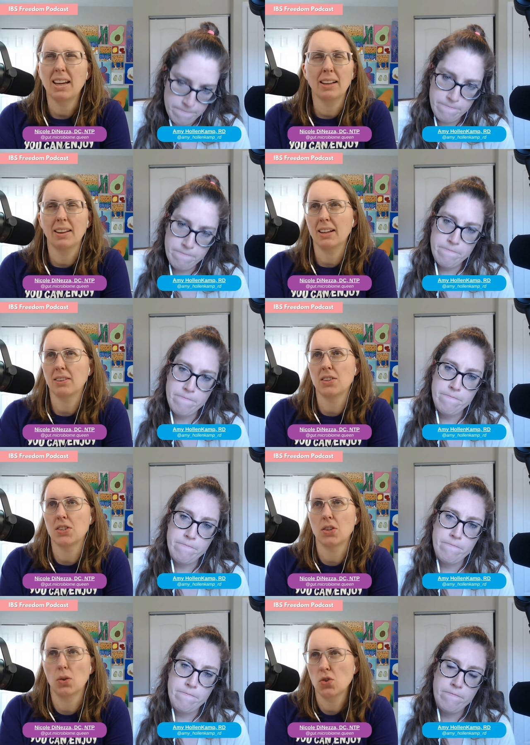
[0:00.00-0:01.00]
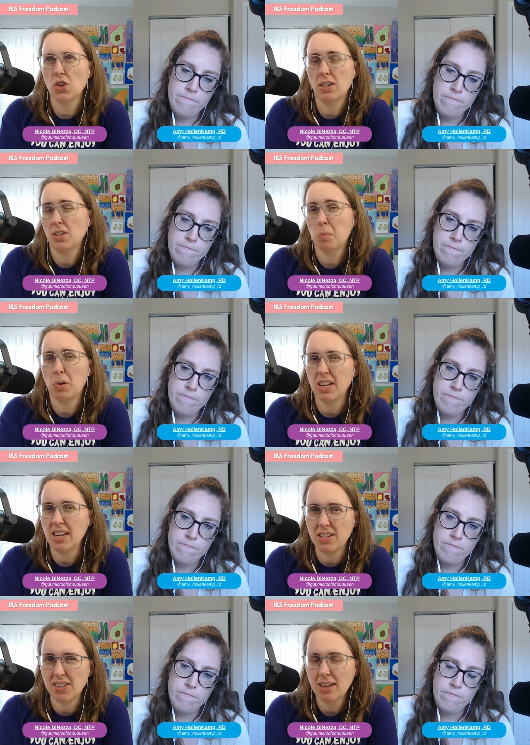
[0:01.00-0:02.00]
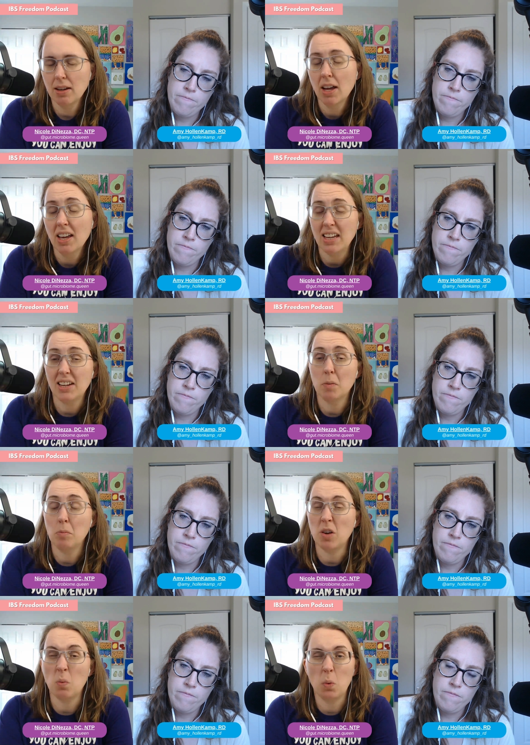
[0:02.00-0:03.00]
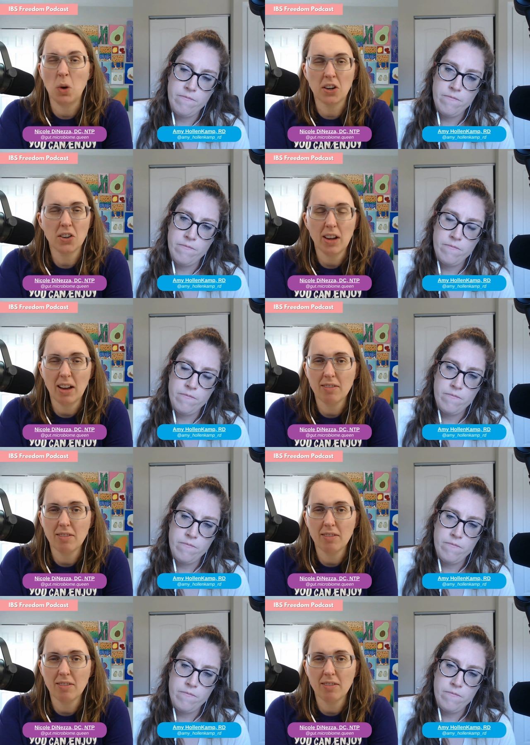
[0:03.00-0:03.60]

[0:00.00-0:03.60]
Speaker 1: and again, like the solution is pretty easy. It can be weird